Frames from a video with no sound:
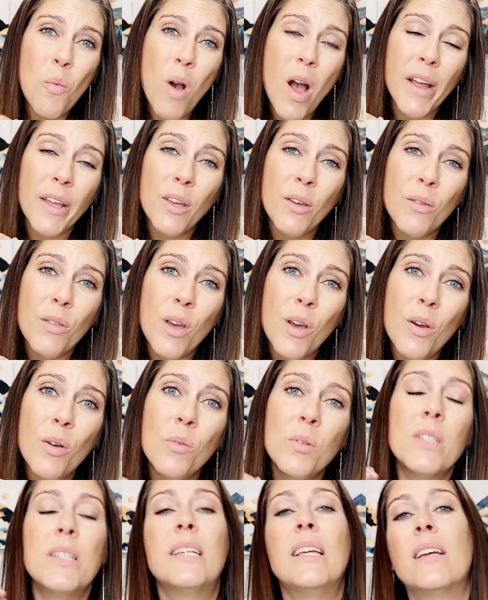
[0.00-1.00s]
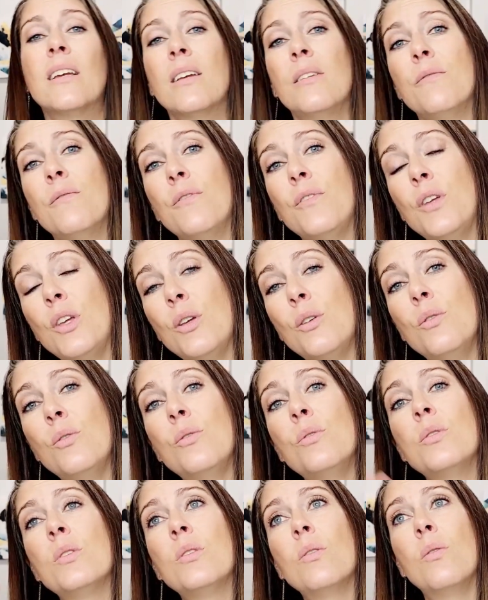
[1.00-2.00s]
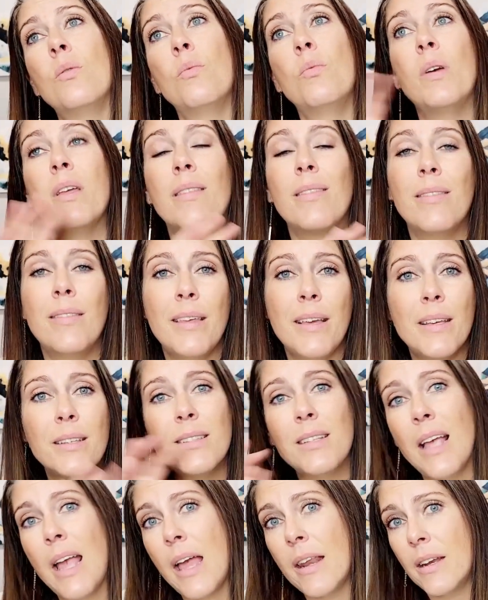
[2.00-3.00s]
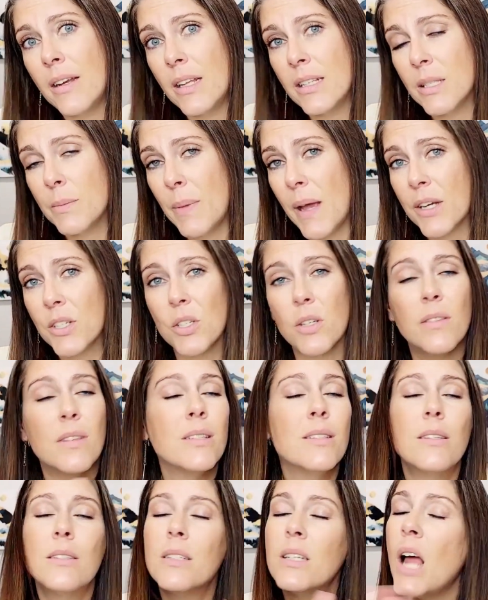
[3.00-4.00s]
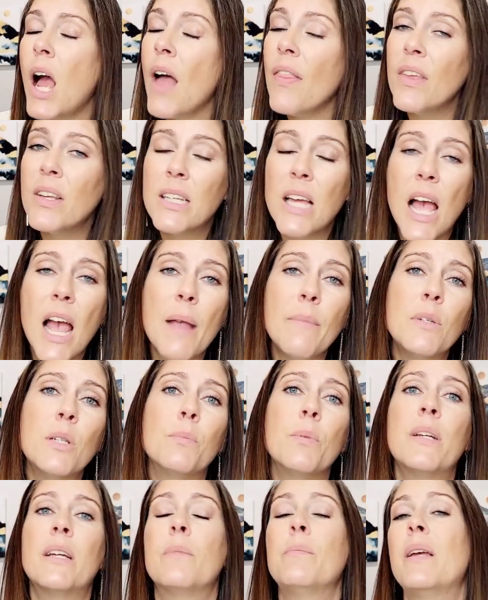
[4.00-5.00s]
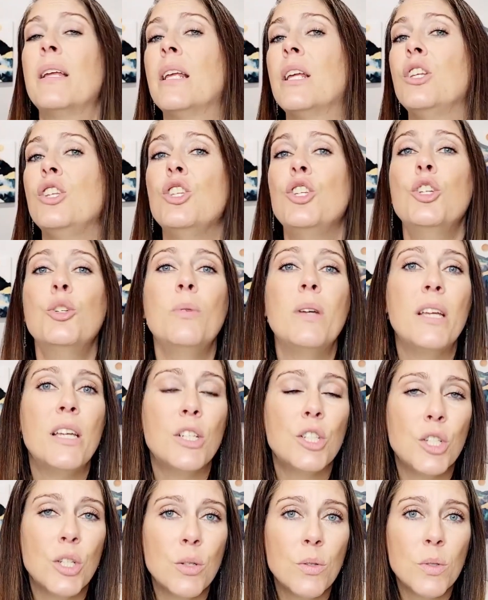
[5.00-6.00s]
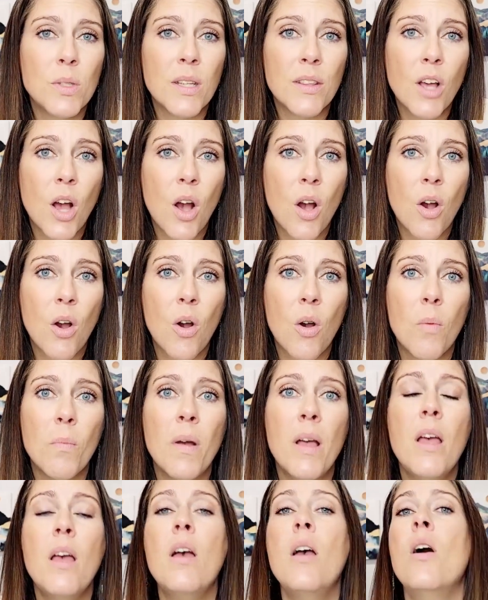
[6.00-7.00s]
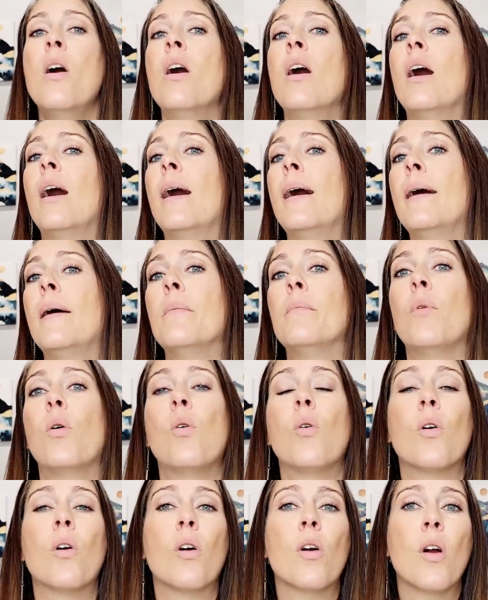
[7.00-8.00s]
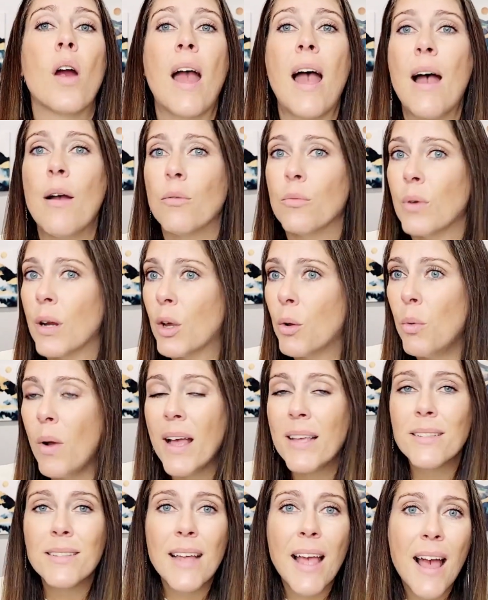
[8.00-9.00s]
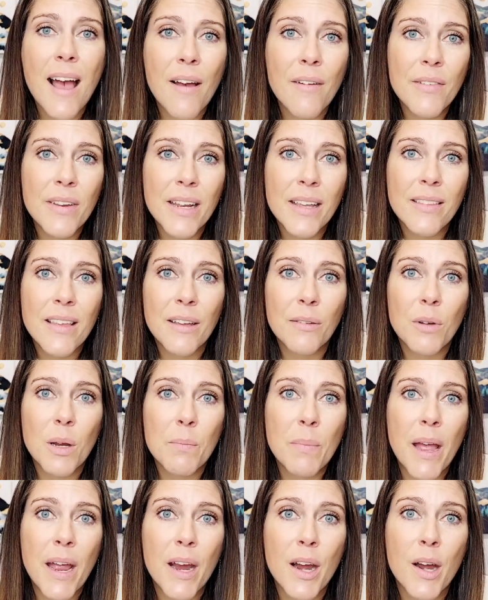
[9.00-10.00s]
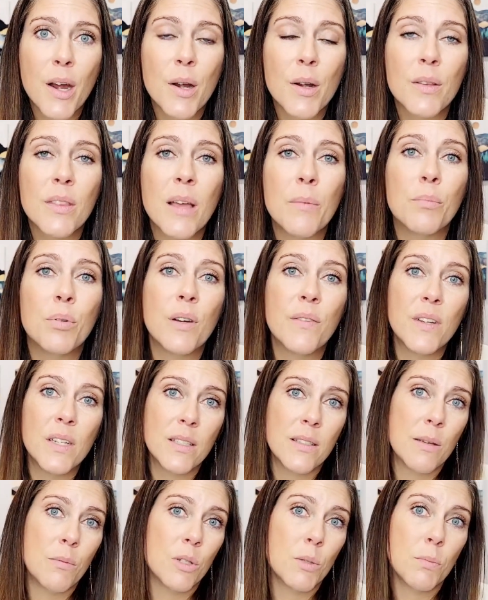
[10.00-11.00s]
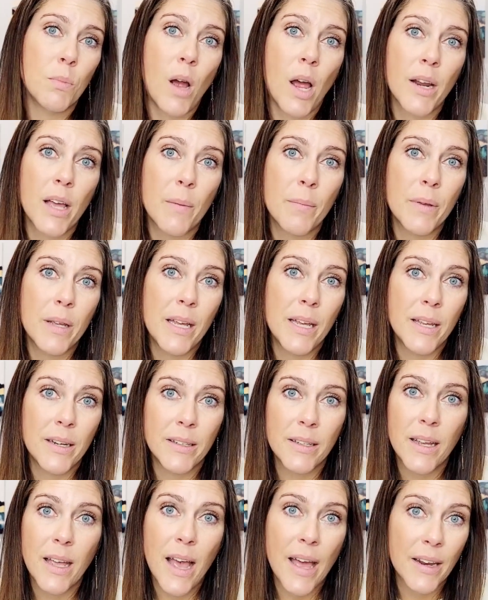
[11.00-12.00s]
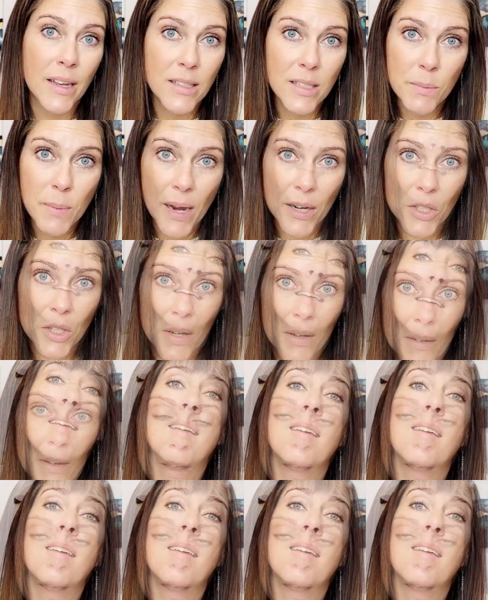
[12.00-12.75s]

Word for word: want you though to get confused with this and an inspection. This is not the time to bring up any new issues in the home um, or request to have anything repaired that previously was brought up in an inspection.